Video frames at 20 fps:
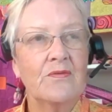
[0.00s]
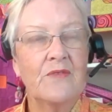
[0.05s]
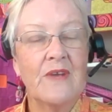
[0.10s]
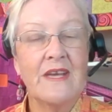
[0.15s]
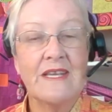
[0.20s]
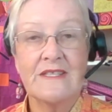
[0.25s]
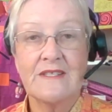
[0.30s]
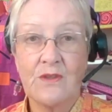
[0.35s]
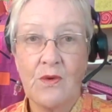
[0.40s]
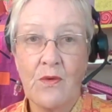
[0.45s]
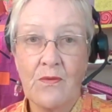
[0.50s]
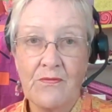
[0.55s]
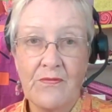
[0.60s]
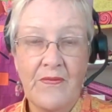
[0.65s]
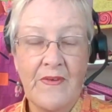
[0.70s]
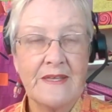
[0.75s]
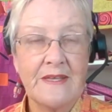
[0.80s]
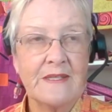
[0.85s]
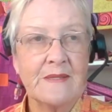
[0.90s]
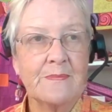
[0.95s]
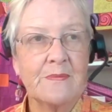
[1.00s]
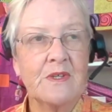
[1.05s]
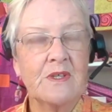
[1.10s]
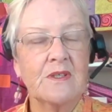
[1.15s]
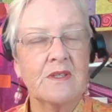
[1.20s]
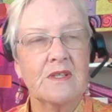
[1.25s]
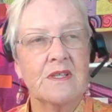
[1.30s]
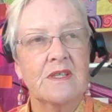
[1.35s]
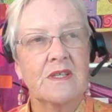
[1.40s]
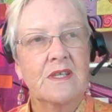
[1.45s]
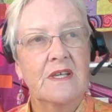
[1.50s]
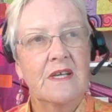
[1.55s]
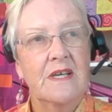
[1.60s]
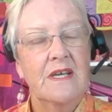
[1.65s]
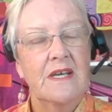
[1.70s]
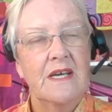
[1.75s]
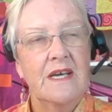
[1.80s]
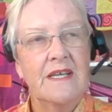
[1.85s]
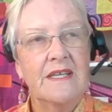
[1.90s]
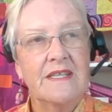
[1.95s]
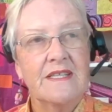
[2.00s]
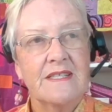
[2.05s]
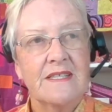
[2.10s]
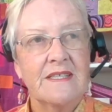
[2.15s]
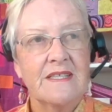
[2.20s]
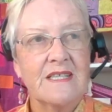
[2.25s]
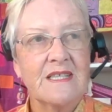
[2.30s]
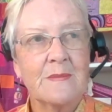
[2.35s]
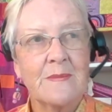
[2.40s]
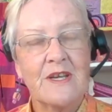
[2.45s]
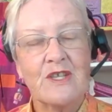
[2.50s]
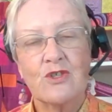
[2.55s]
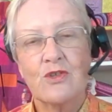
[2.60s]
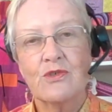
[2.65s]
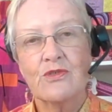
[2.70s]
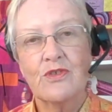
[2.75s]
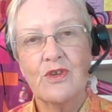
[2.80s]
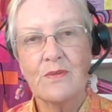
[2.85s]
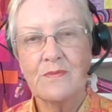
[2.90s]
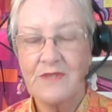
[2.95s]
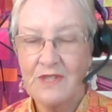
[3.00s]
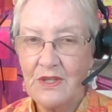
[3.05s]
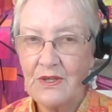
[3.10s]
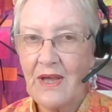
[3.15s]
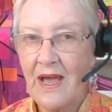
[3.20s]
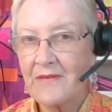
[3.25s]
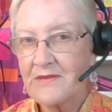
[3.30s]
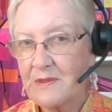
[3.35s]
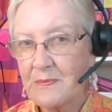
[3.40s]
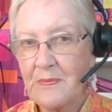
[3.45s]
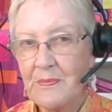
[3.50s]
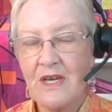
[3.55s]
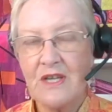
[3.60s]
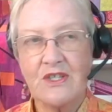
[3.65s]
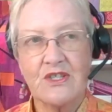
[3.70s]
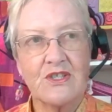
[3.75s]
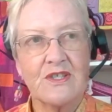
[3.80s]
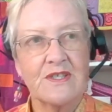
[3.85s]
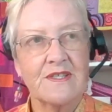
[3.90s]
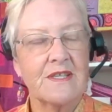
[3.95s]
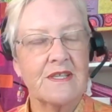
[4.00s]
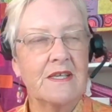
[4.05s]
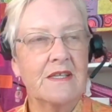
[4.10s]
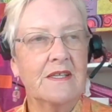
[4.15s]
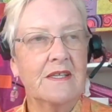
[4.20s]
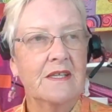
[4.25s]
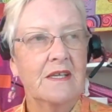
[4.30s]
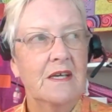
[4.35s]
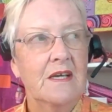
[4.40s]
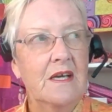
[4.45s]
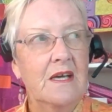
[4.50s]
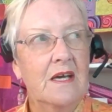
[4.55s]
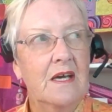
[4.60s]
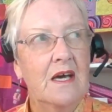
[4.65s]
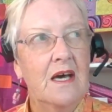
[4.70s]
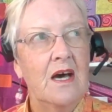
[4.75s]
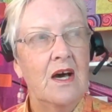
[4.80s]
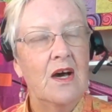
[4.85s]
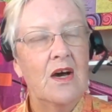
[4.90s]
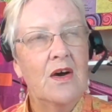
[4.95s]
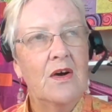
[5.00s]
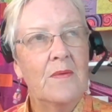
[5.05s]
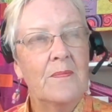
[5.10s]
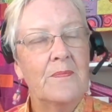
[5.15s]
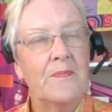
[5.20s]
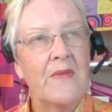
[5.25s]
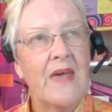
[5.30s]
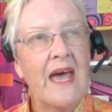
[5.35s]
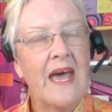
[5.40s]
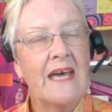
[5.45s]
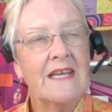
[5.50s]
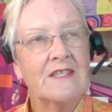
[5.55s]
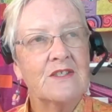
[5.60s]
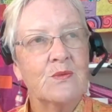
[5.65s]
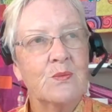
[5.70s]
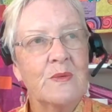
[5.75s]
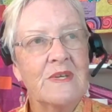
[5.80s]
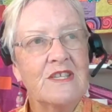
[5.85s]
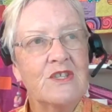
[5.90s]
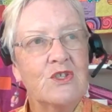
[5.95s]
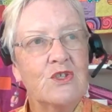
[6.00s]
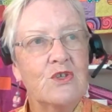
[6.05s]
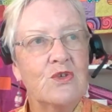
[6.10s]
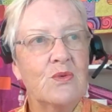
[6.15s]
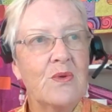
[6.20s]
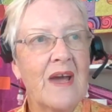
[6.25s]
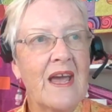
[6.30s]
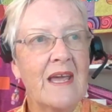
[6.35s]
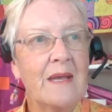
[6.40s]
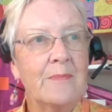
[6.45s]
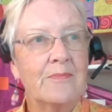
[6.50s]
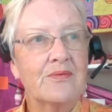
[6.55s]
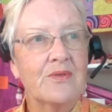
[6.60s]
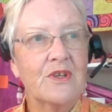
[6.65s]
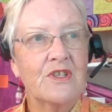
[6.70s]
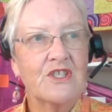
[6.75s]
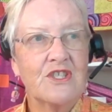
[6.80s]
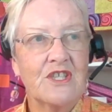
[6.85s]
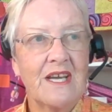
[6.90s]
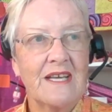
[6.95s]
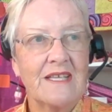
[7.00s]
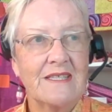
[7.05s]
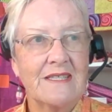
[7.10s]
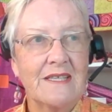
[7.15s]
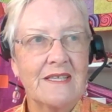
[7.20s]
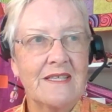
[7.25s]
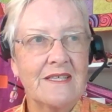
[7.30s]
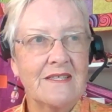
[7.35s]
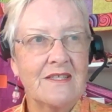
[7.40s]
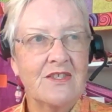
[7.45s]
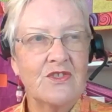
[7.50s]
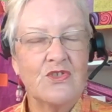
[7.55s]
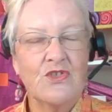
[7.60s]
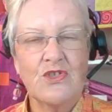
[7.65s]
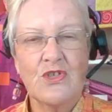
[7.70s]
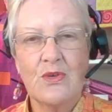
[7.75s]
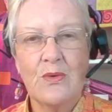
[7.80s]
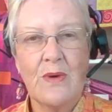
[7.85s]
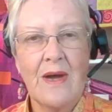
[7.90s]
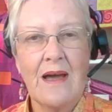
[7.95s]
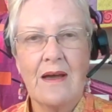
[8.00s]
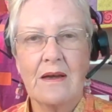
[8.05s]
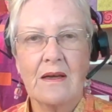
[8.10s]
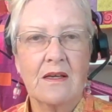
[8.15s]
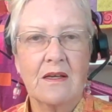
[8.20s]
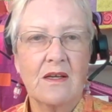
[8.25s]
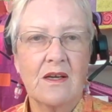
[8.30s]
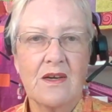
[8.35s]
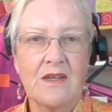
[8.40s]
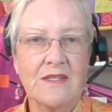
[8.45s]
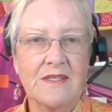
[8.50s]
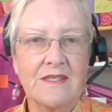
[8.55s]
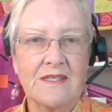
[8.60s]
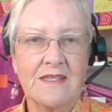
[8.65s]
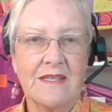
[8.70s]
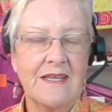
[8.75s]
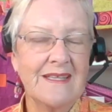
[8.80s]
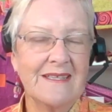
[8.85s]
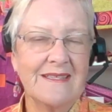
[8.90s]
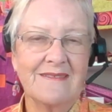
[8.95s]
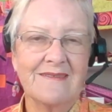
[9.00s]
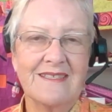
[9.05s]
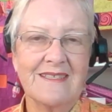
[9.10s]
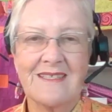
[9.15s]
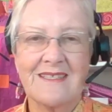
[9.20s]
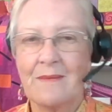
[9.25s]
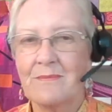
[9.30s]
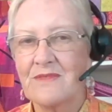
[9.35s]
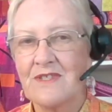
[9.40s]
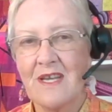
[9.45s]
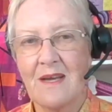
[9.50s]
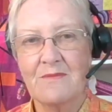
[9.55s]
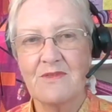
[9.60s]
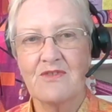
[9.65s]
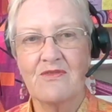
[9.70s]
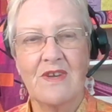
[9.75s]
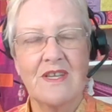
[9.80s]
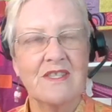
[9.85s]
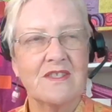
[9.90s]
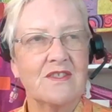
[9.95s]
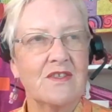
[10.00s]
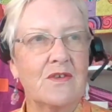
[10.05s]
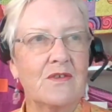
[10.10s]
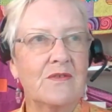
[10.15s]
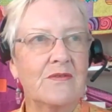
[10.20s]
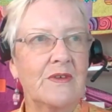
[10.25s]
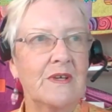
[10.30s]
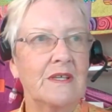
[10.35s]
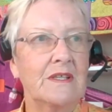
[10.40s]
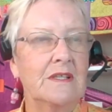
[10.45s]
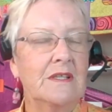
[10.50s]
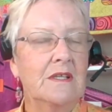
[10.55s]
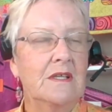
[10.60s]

it's on Facebook and it's in a special group, so you have to purchase it. And we do a project. It's a 2-hour class. It sometimes runs over,